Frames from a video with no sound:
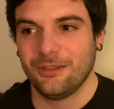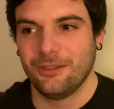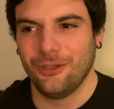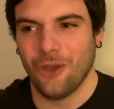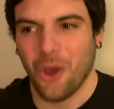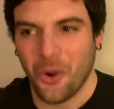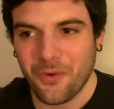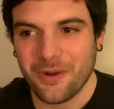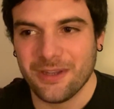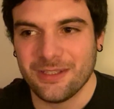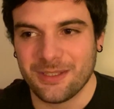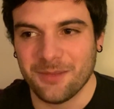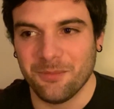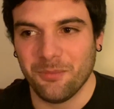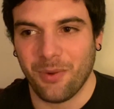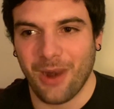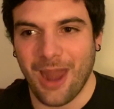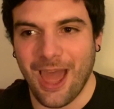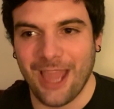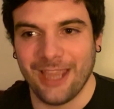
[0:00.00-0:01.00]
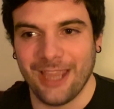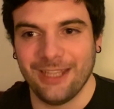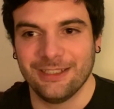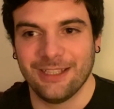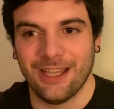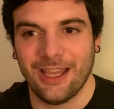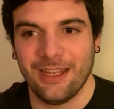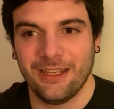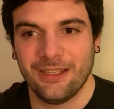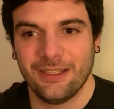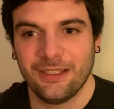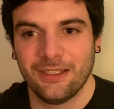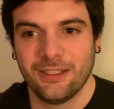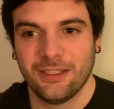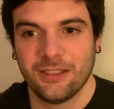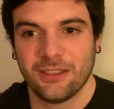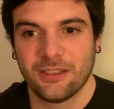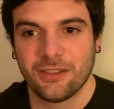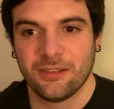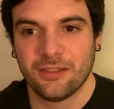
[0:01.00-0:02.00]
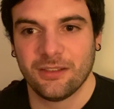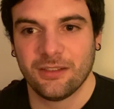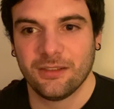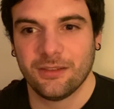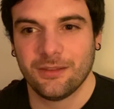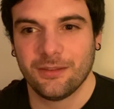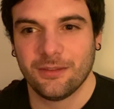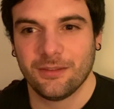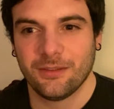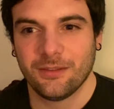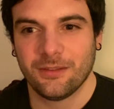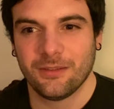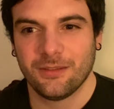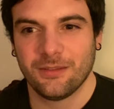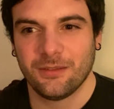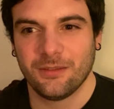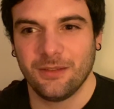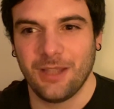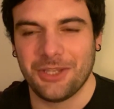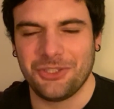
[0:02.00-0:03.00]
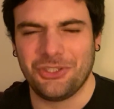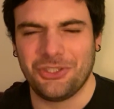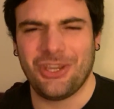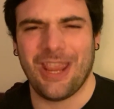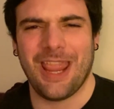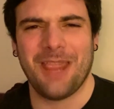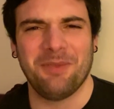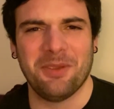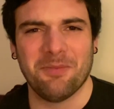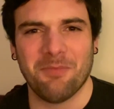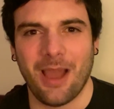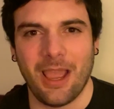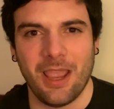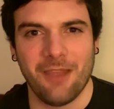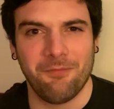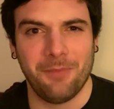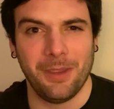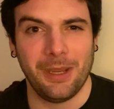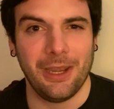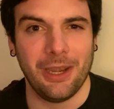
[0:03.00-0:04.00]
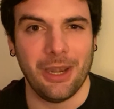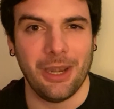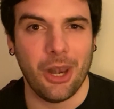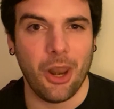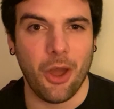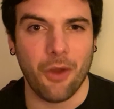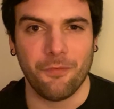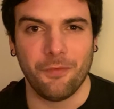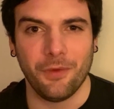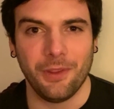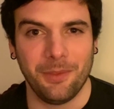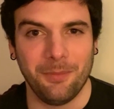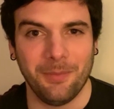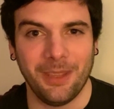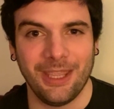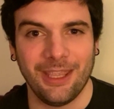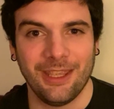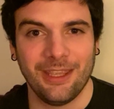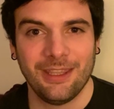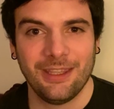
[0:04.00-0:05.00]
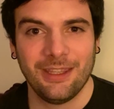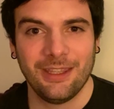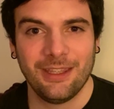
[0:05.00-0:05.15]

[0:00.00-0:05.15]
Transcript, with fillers: Lauren's implying that that Jamie might have been in love with me.